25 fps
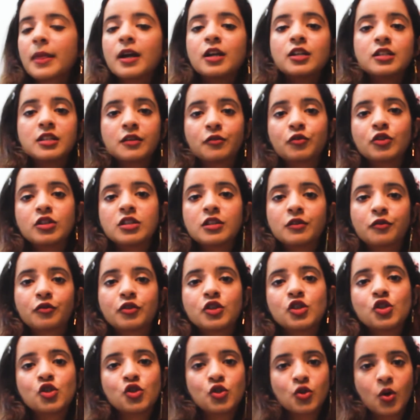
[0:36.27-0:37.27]

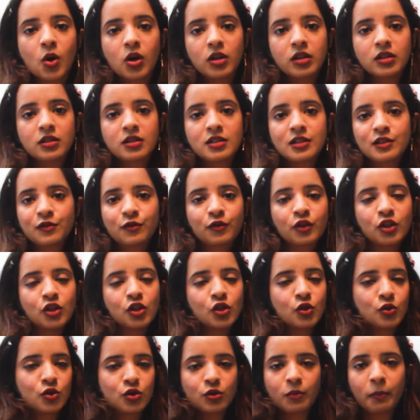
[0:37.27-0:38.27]
different genres for
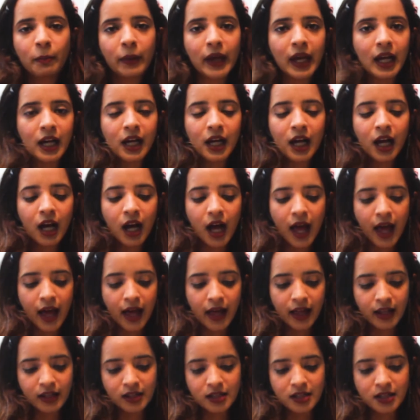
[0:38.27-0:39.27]
you to pick,
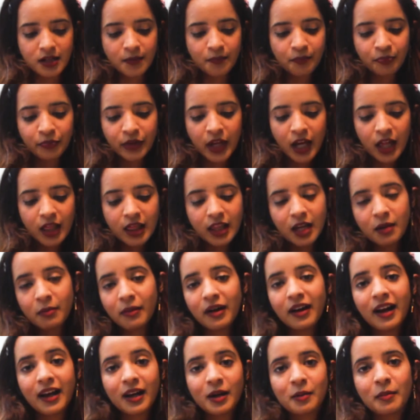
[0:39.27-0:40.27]
and they're my
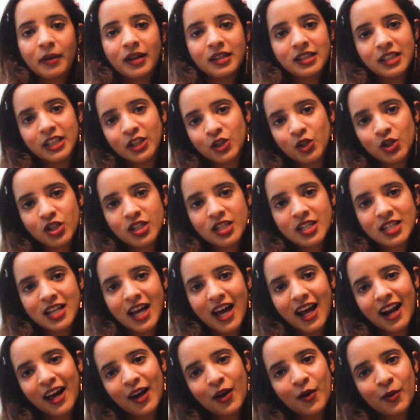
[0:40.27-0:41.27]
recommendations
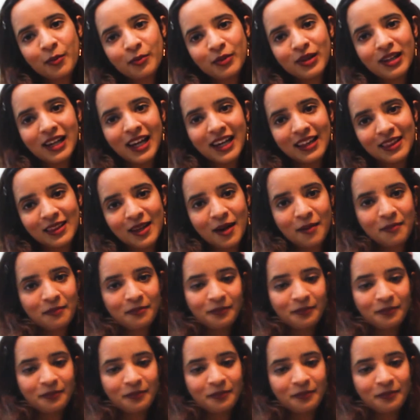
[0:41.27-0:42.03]
and I hope you like them.